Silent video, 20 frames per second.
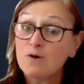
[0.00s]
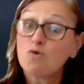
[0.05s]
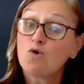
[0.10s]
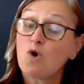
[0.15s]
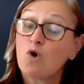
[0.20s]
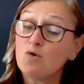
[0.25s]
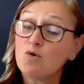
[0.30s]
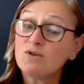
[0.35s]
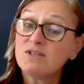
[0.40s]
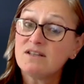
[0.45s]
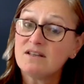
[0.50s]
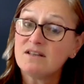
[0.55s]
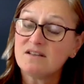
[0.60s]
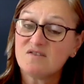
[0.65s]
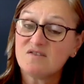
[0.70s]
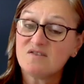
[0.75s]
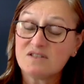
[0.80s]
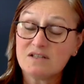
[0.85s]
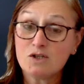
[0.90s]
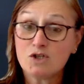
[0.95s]
And you go see
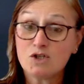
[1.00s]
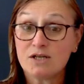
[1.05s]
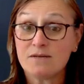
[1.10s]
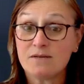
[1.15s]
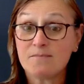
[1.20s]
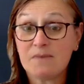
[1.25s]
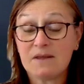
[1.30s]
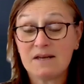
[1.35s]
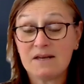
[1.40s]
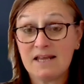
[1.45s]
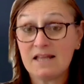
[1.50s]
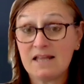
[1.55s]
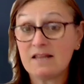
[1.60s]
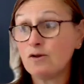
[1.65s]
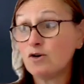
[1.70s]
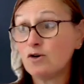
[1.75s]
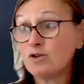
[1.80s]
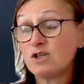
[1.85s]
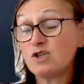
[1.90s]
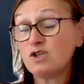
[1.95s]
this physician and
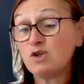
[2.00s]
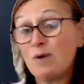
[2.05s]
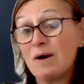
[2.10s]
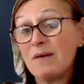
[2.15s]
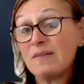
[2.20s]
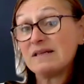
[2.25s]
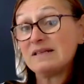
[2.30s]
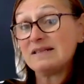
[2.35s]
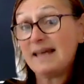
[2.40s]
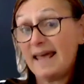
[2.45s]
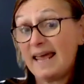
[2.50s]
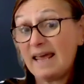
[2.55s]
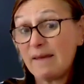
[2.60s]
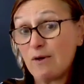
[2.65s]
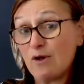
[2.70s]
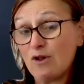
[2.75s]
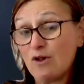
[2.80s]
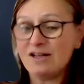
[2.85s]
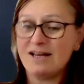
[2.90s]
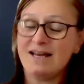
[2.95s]
he looks at you on the
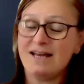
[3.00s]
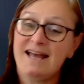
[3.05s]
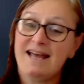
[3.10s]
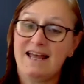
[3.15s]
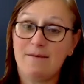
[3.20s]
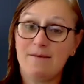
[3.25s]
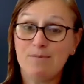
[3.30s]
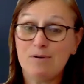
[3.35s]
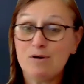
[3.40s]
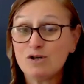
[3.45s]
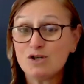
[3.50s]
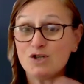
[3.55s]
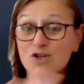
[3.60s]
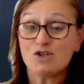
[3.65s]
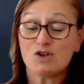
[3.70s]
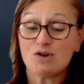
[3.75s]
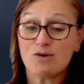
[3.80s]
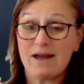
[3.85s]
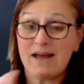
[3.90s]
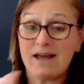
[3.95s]
table and
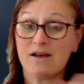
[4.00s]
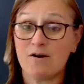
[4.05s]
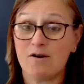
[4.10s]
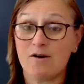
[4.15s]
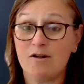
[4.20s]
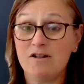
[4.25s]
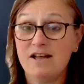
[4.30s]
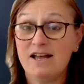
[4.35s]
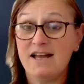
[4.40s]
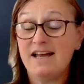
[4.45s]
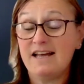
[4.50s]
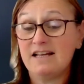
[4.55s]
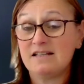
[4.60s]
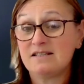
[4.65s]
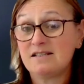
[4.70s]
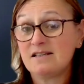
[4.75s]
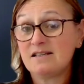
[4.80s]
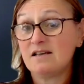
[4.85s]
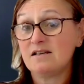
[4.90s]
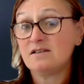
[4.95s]
pushes your ankle
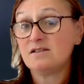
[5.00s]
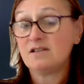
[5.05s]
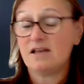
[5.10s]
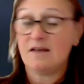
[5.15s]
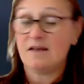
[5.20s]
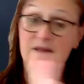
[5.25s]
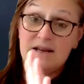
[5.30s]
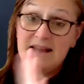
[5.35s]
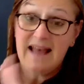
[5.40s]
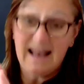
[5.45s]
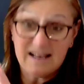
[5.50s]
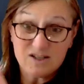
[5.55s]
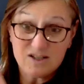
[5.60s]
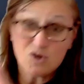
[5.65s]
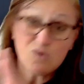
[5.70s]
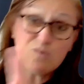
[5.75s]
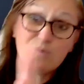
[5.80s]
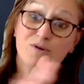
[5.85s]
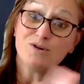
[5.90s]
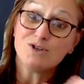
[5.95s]
and says, and then
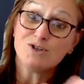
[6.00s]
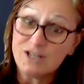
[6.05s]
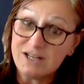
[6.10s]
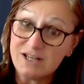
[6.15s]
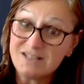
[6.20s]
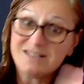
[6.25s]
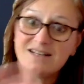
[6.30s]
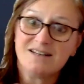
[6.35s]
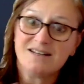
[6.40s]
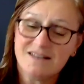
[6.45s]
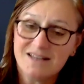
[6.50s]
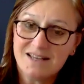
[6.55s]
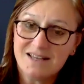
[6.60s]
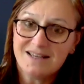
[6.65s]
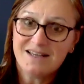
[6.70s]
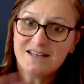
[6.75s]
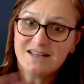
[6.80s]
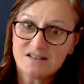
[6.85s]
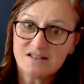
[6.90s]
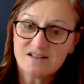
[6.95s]
has you push into
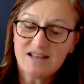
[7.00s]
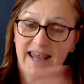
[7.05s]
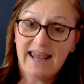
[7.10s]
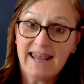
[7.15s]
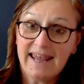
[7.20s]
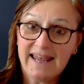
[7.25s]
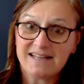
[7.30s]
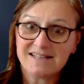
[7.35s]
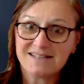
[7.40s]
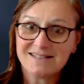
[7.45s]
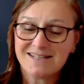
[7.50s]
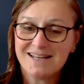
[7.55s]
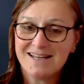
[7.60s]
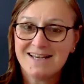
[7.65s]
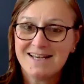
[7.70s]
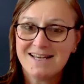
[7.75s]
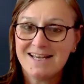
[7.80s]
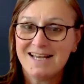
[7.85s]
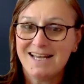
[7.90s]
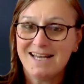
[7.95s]
his hand.
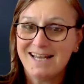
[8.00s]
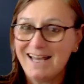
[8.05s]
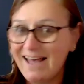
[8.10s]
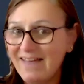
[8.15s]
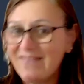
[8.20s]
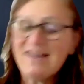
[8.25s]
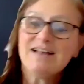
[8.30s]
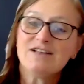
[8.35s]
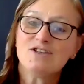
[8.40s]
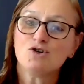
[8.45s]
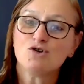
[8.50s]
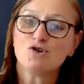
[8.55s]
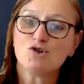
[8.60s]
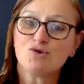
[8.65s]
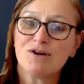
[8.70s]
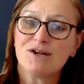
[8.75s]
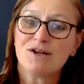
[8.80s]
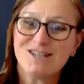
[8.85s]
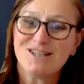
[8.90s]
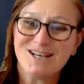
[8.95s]
And that's
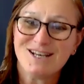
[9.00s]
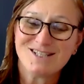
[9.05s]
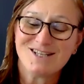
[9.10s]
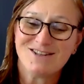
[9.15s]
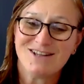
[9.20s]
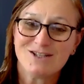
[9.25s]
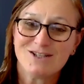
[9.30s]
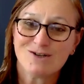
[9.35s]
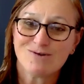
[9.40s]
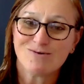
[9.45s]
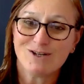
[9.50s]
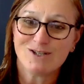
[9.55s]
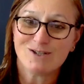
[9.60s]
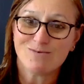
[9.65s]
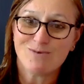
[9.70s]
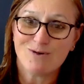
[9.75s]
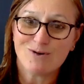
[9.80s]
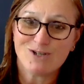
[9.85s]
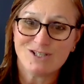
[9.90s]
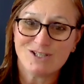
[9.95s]
your strength test and that's your
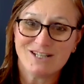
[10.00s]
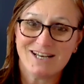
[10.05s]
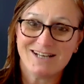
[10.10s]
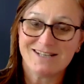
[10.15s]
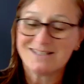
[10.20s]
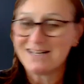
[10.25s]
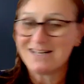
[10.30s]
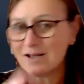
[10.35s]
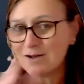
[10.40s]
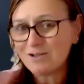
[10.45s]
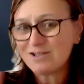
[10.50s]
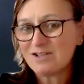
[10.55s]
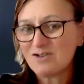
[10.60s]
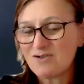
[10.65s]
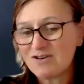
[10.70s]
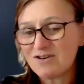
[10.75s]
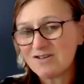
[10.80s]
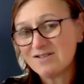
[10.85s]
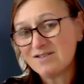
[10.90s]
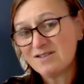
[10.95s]
range of motion test. And he
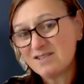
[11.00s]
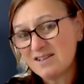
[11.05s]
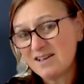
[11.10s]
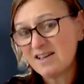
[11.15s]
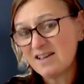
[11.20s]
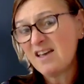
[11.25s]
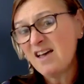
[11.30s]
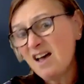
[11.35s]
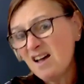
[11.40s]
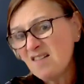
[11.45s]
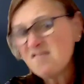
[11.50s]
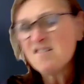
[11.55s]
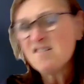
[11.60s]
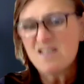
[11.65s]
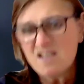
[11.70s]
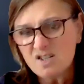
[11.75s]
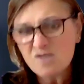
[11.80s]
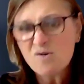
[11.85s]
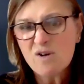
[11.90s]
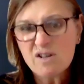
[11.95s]
looks at your ankle and he's like,
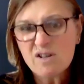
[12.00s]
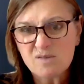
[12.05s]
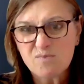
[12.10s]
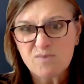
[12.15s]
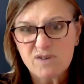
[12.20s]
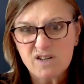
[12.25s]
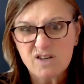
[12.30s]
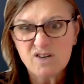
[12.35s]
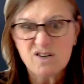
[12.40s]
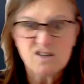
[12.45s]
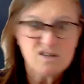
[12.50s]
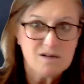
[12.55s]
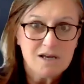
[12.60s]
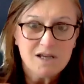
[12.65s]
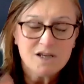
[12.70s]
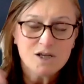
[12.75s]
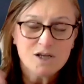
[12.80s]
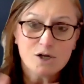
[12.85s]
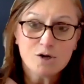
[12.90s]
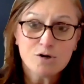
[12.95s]
looks pretty
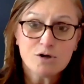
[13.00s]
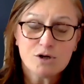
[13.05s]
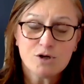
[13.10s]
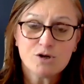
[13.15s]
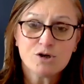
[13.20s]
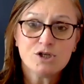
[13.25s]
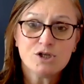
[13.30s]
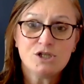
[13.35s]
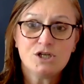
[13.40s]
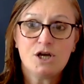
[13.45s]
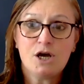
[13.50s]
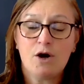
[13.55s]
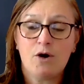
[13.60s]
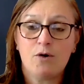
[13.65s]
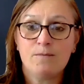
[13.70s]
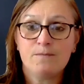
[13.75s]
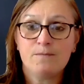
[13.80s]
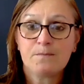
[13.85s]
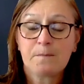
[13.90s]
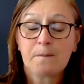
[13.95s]
good. You're good to
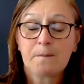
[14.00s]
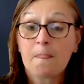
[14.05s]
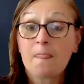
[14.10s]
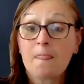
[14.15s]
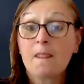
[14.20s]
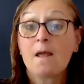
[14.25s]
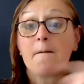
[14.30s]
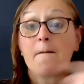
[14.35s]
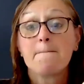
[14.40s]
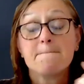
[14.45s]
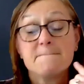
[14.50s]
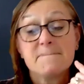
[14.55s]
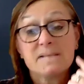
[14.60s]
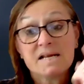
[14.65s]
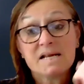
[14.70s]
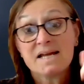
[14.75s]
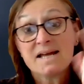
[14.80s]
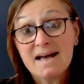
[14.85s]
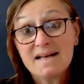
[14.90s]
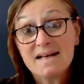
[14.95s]
go.
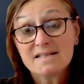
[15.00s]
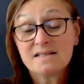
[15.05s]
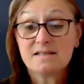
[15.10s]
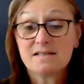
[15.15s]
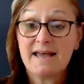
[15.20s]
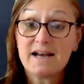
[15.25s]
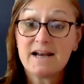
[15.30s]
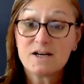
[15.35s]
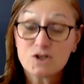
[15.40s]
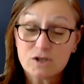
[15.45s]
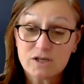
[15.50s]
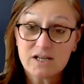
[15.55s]
But he hasn't